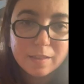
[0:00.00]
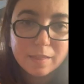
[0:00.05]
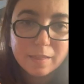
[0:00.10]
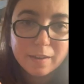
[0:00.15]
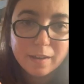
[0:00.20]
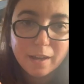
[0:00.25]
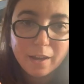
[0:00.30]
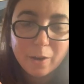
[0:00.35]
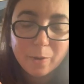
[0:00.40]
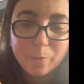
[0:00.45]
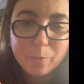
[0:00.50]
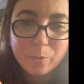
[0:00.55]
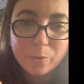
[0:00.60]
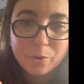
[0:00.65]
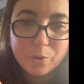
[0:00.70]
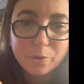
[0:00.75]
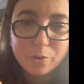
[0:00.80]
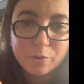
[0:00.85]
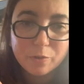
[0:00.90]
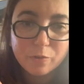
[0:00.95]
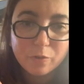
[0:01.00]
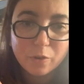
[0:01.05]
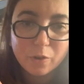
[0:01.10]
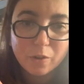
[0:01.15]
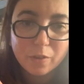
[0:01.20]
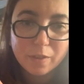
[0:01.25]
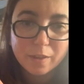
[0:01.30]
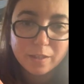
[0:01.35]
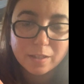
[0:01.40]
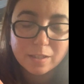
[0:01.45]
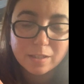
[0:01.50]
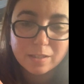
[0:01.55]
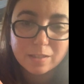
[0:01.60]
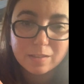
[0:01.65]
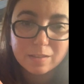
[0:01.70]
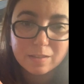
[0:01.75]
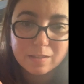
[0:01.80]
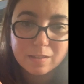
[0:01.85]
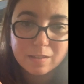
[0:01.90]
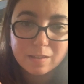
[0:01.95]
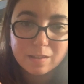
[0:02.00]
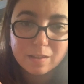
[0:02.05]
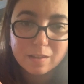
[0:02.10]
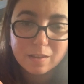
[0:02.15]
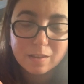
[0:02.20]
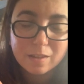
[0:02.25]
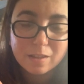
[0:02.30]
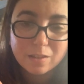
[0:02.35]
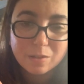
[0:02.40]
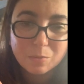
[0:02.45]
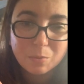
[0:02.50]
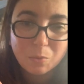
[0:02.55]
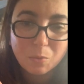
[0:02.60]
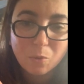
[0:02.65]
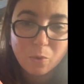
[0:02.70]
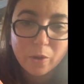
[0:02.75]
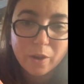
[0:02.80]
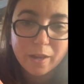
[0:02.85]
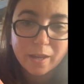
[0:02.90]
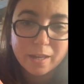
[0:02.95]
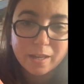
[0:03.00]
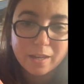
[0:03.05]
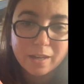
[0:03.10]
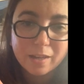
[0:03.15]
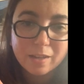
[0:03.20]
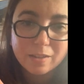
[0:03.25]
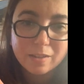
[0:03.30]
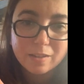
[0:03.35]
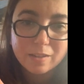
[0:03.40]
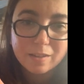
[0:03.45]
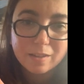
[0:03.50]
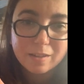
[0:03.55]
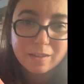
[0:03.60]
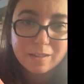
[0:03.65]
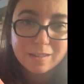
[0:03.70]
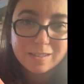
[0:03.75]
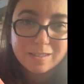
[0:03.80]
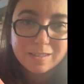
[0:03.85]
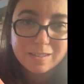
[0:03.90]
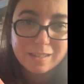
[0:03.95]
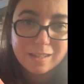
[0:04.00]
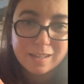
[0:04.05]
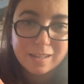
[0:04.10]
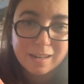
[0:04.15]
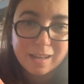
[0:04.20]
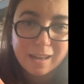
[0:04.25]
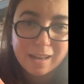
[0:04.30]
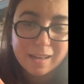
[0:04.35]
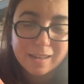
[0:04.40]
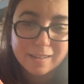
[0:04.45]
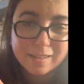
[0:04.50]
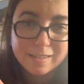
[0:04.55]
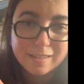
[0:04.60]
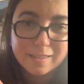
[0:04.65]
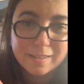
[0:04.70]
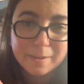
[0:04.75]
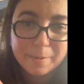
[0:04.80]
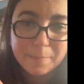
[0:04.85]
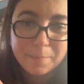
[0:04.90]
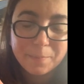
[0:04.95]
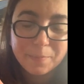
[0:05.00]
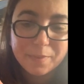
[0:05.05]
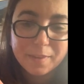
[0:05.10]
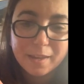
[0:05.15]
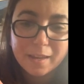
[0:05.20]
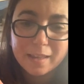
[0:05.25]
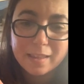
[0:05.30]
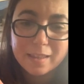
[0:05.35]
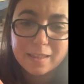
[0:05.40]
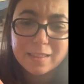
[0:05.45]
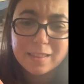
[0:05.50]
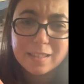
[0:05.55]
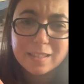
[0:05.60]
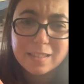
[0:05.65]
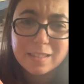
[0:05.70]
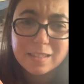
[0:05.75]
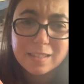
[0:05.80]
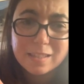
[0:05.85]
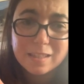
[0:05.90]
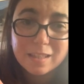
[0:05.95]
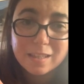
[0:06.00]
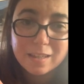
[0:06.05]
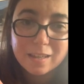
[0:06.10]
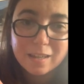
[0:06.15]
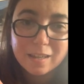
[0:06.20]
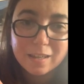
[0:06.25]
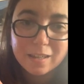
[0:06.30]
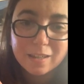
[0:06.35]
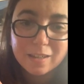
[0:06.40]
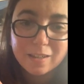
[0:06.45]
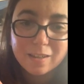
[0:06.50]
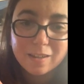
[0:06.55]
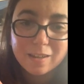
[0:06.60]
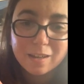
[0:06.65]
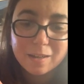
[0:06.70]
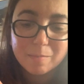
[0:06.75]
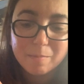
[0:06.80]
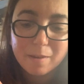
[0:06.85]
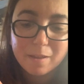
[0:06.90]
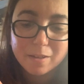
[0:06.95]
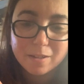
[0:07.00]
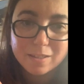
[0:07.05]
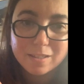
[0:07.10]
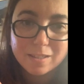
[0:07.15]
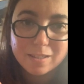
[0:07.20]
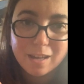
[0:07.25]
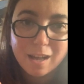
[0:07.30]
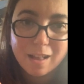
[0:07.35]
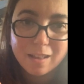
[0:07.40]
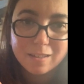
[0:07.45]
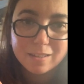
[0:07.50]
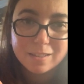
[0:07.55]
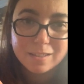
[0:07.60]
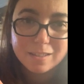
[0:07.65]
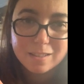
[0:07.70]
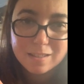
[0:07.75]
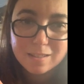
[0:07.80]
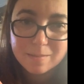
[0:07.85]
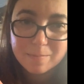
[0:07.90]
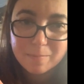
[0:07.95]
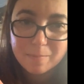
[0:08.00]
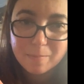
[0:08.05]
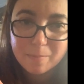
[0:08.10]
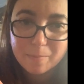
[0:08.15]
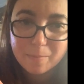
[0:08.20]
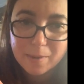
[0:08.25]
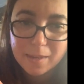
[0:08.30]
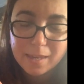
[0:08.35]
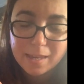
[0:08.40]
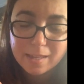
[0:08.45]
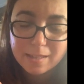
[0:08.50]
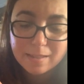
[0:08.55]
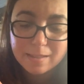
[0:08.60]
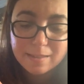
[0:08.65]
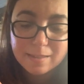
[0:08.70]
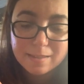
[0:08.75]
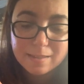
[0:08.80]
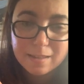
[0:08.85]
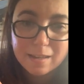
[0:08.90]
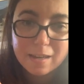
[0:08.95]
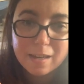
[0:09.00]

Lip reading: Look at how beautiful this one seed is. I think this is the Good Mother Stollards beans.